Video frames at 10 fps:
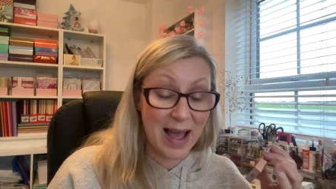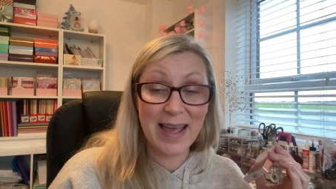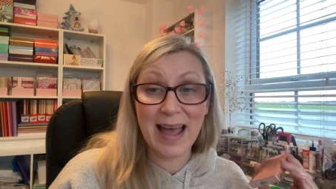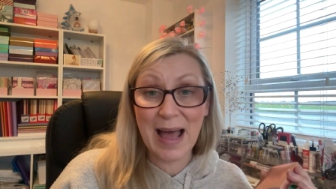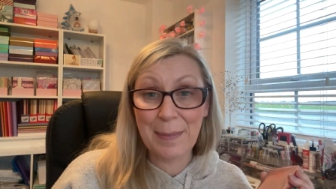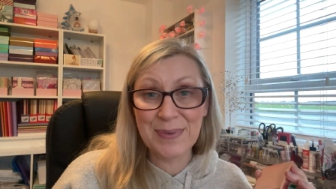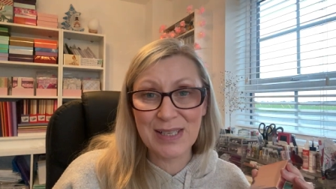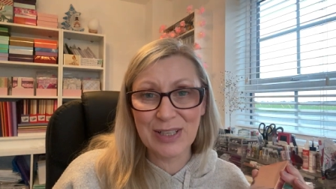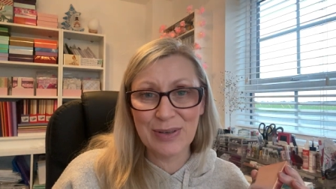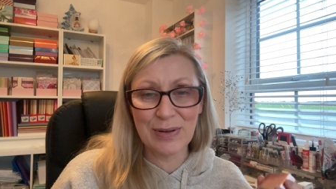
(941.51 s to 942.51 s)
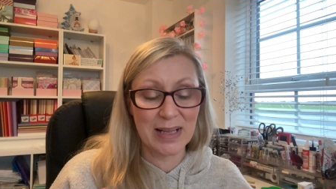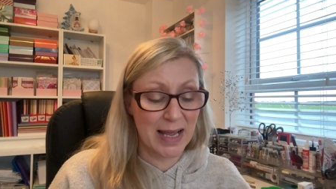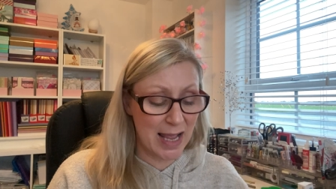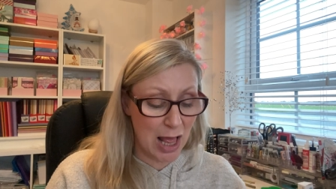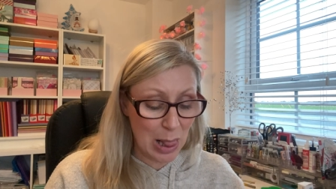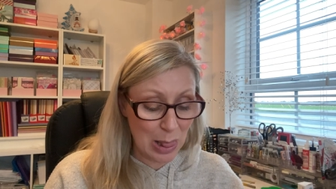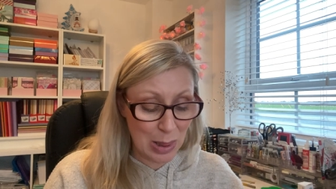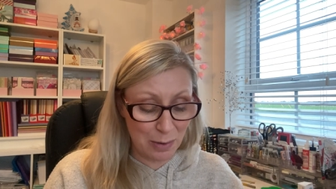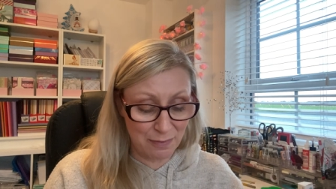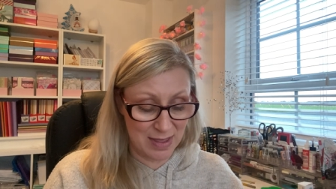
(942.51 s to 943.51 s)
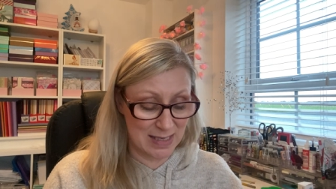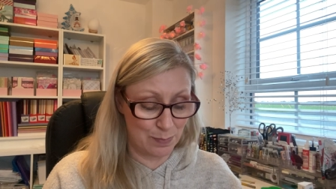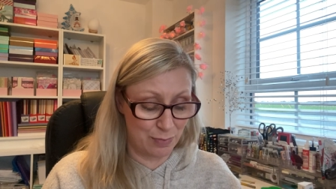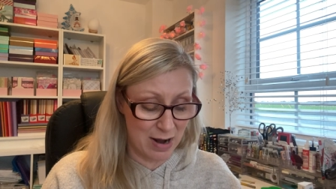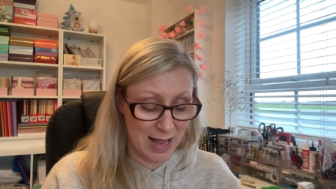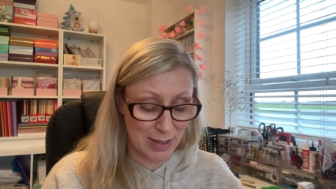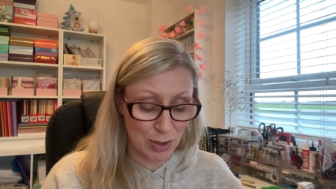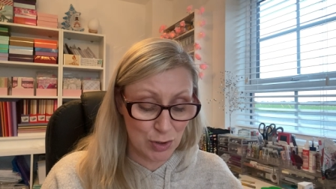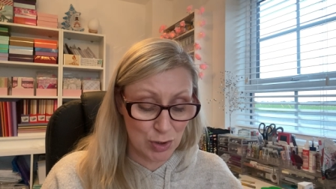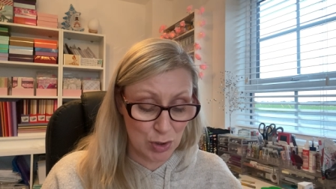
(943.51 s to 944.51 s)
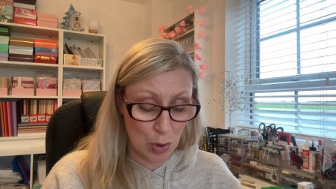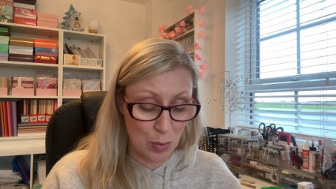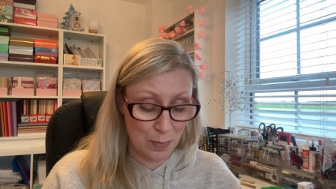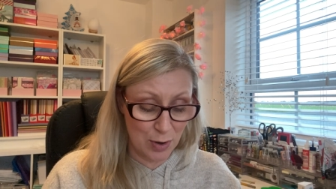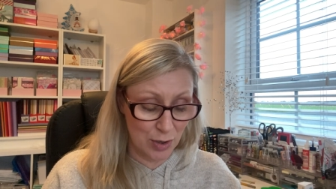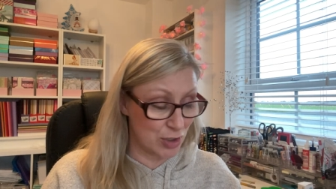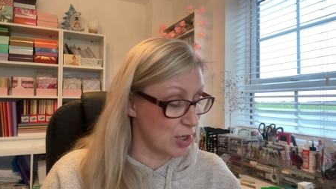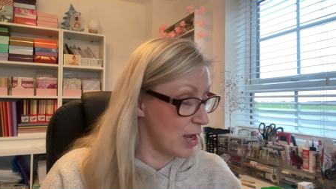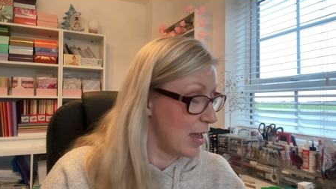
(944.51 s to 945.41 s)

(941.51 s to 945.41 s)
I absolutely love this brand so much.